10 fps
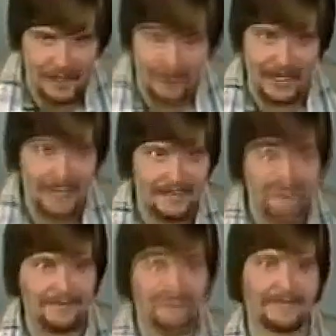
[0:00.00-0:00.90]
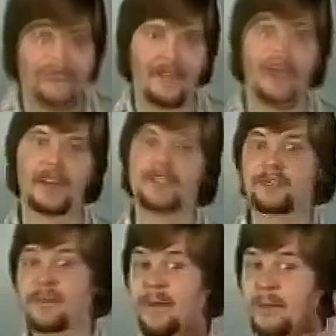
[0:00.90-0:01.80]
do it. Because
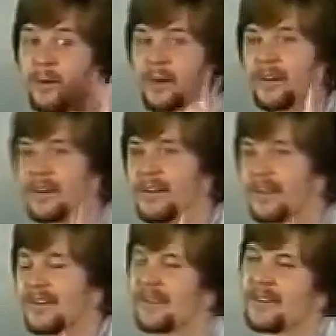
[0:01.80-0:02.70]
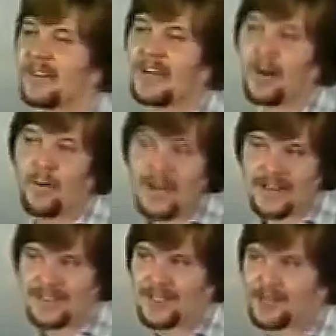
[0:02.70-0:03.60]
remember, in our
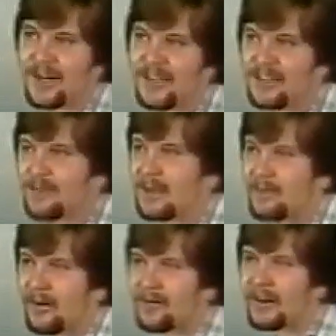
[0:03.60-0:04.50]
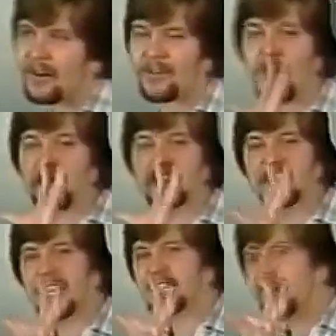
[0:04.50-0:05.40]
weakness, His strength is made perfect. Those
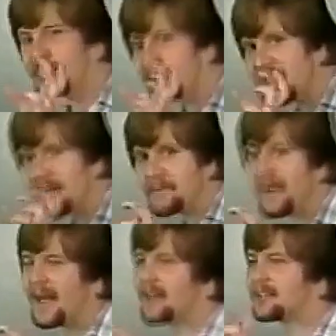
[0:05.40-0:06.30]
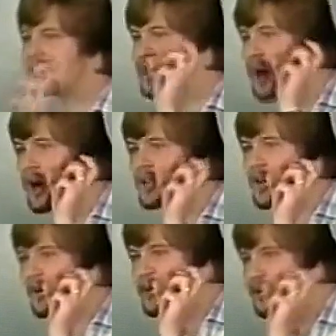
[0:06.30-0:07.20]
things are a unique package that God is
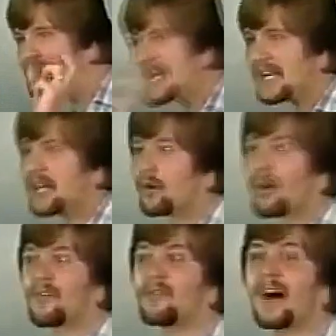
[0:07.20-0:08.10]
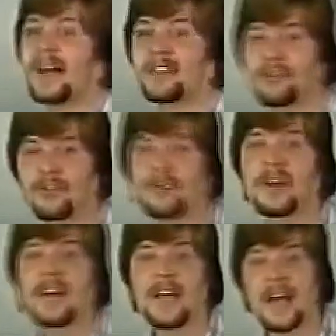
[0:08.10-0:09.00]
going to be uniquely glorified through.
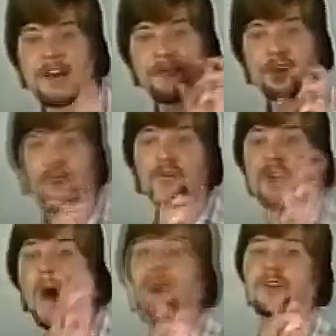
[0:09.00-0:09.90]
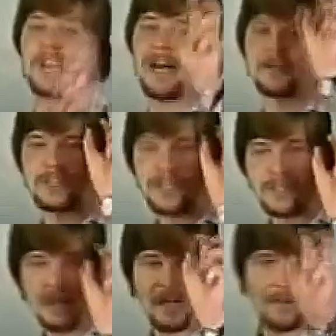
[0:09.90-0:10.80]
And if you don't allow
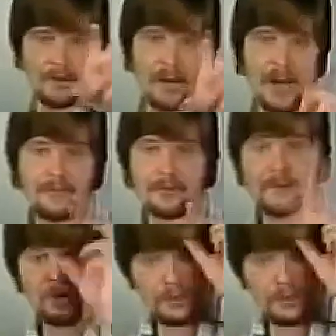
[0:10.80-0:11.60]
Jesus to live your life through,